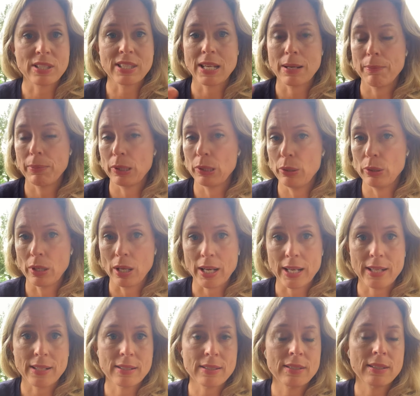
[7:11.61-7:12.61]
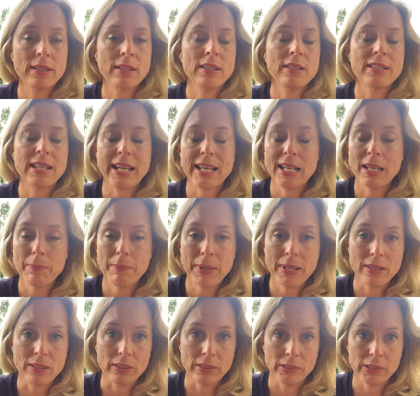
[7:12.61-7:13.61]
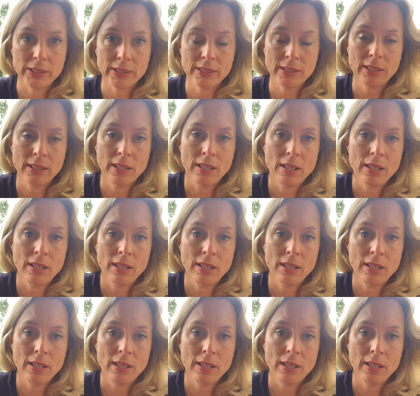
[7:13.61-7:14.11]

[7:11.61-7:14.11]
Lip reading: see a blue light, take any pills.